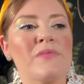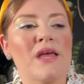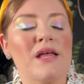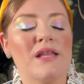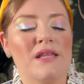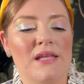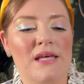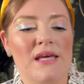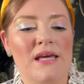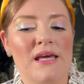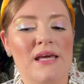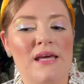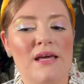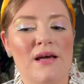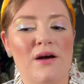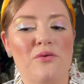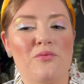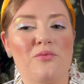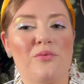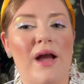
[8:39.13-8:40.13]
The
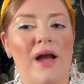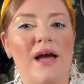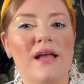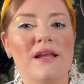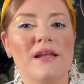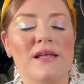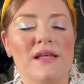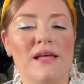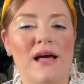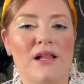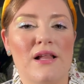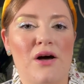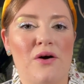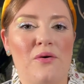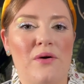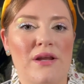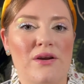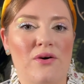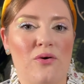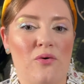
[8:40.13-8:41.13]
red, yellow,
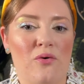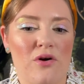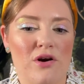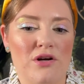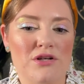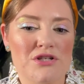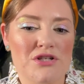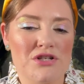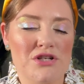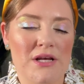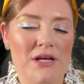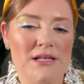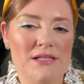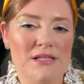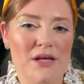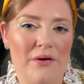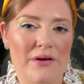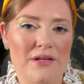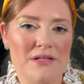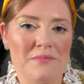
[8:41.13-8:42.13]
and orange is
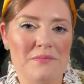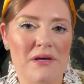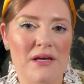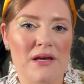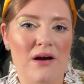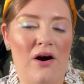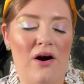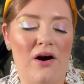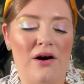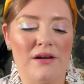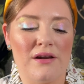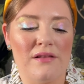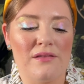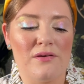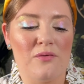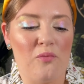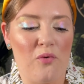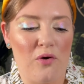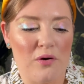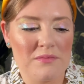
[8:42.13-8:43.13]
going to be on
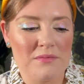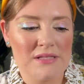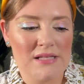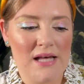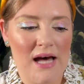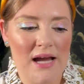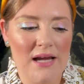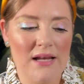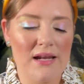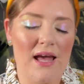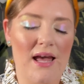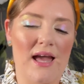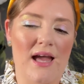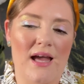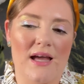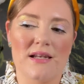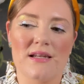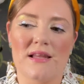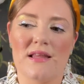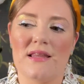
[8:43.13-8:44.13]
the warm side,
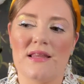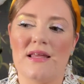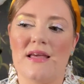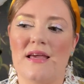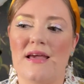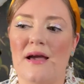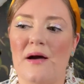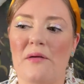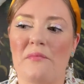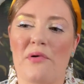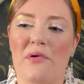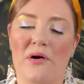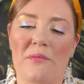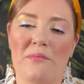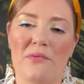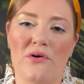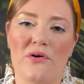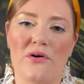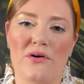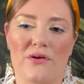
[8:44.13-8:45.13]
and the
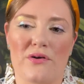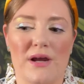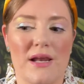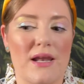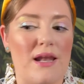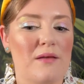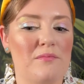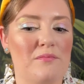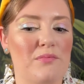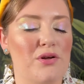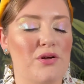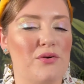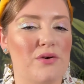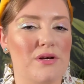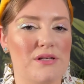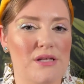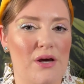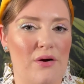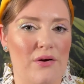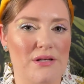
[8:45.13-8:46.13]
purple, green, and blue
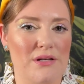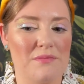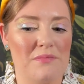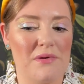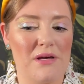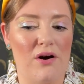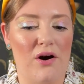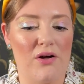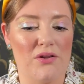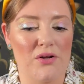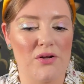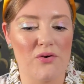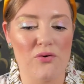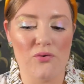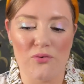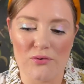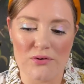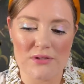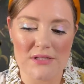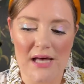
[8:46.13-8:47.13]
is going to be on the
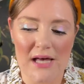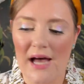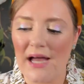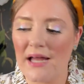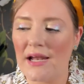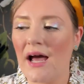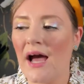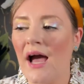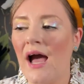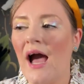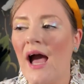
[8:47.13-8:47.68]
cool side.